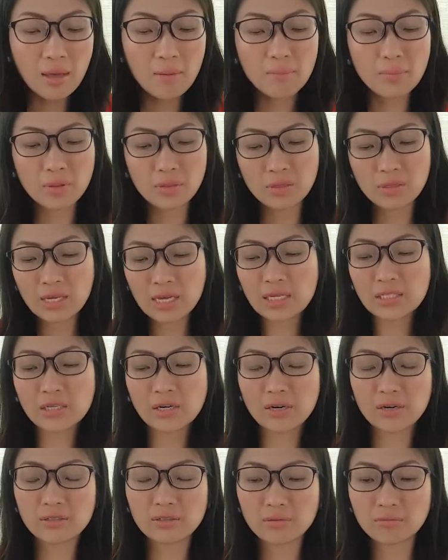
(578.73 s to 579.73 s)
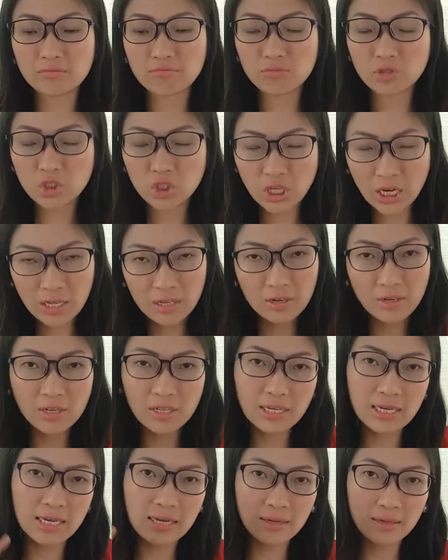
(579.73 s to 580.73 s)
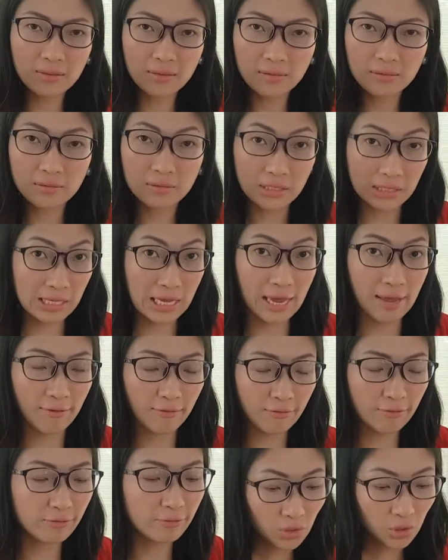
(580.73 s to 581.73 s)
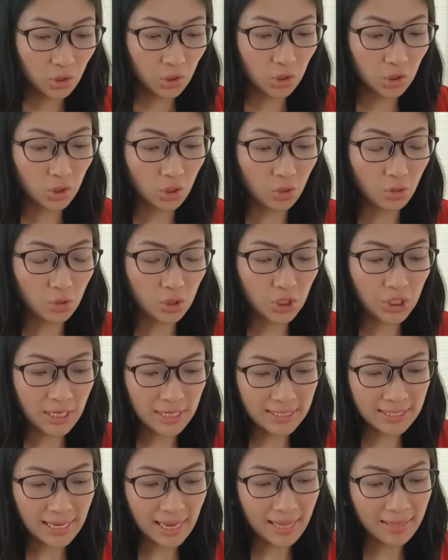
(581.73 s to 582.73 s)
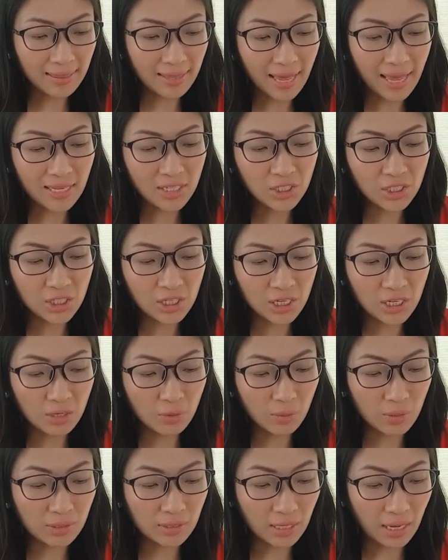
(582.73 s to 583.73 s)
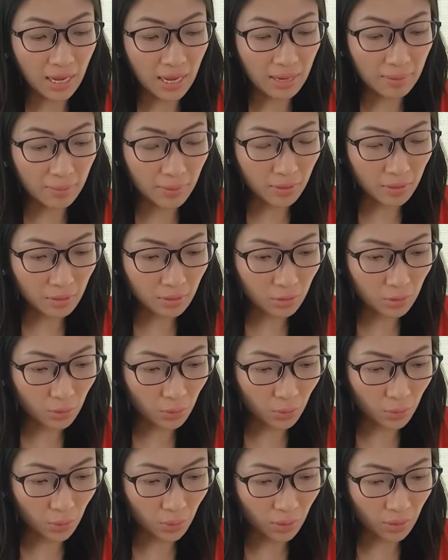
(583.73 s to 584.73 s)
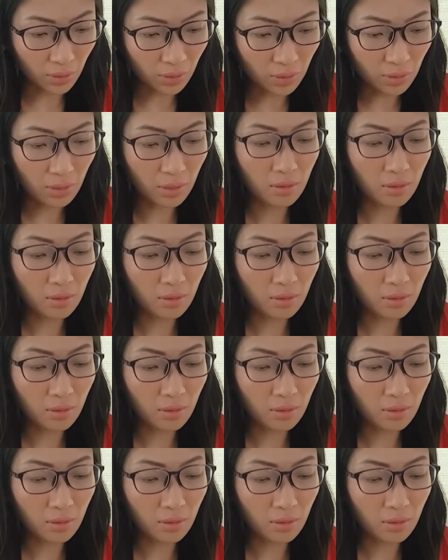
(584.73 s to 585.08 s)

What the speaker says: But these are generally safe. So she said that she was able to